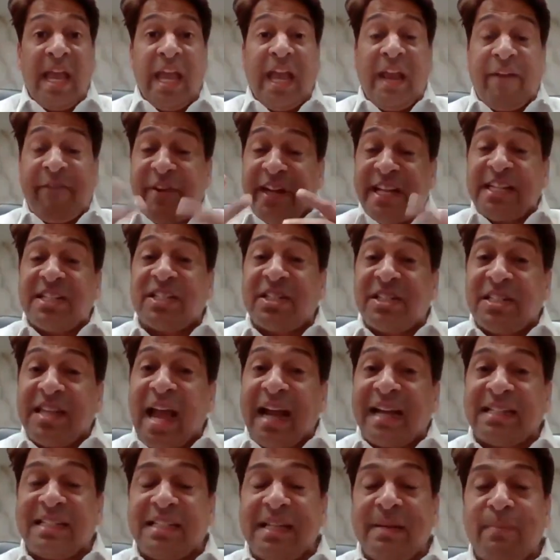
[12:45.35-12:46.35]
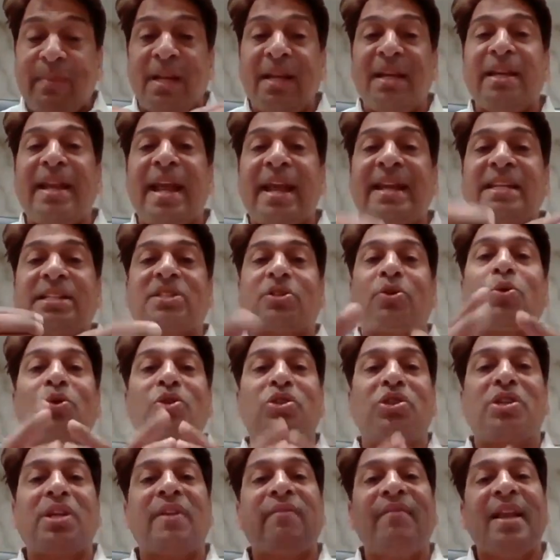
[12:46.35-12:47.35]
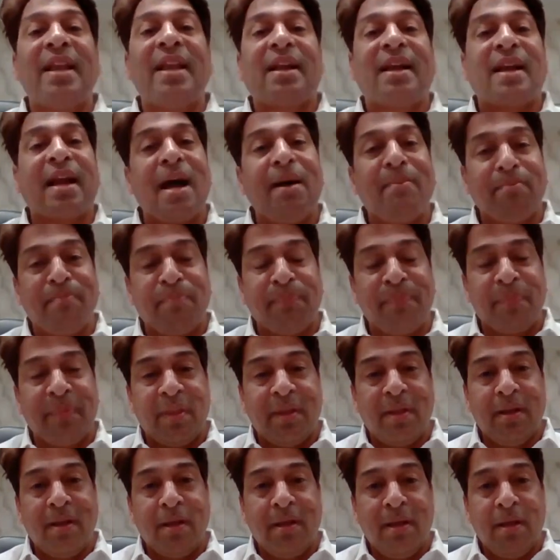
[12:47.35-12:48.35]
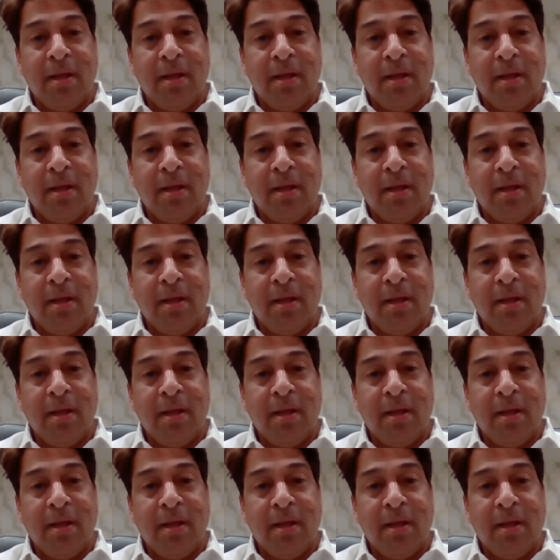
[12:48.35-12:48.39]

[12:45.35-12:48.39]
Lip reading: If it is taxable, next question will come.